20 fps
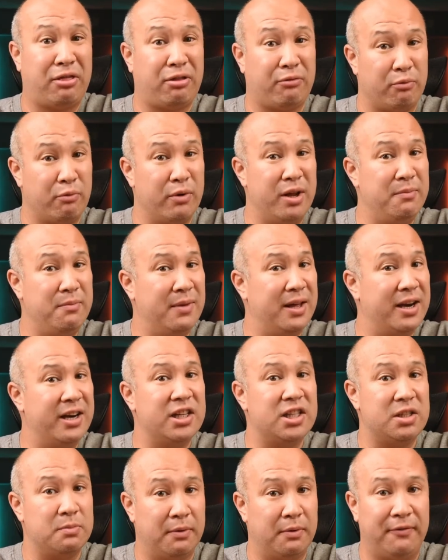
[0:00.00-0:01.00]
3
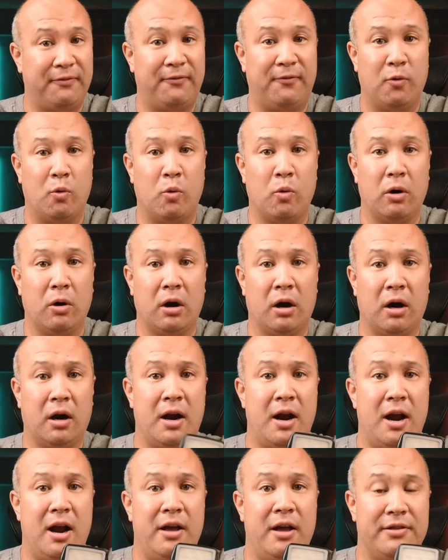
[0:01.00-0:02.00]
minutes before
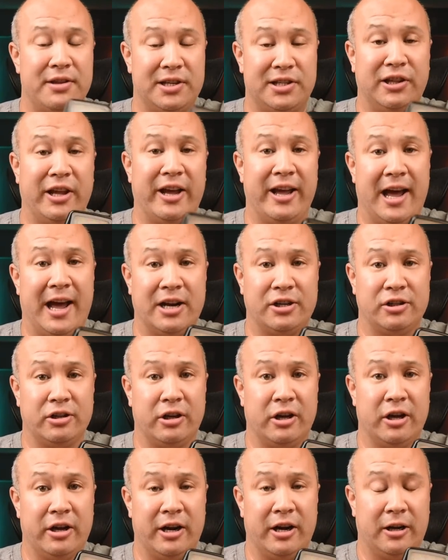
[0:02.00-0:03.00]
this light actually
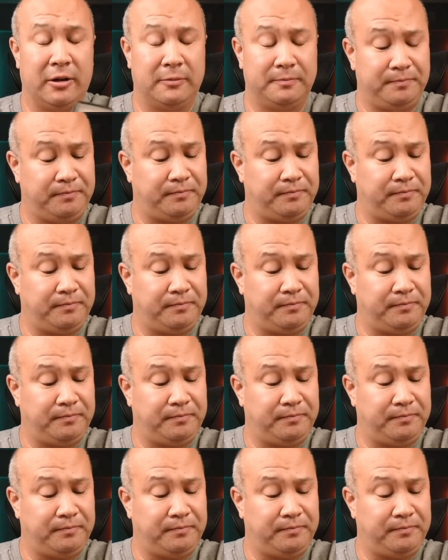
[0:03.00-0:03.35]
cut out.